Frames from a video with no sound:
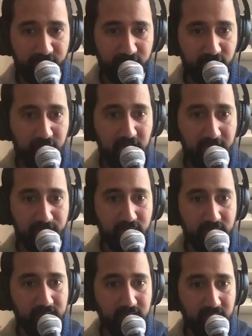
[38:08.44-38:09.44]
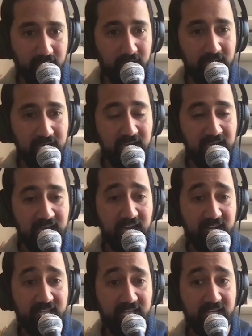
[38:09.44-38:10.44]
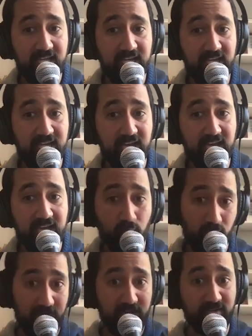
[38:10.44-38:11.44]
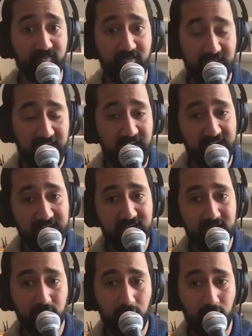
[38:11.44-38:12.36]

it's going to happen, you know? And I think actually the weight of that,